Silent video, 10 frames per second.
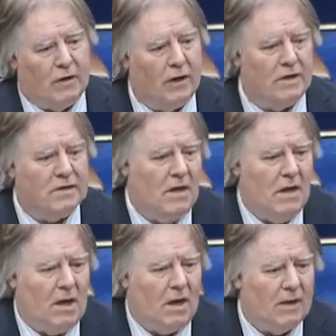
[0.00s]
is
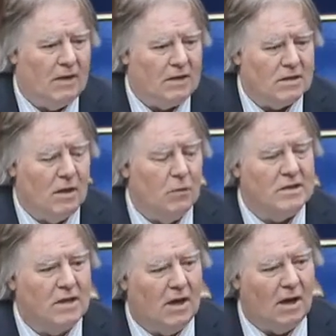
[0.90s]
that we
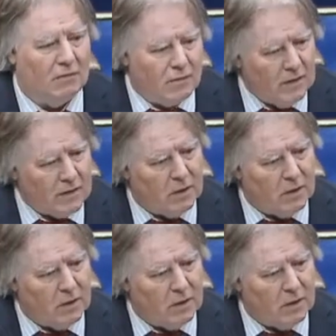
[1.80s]
still have,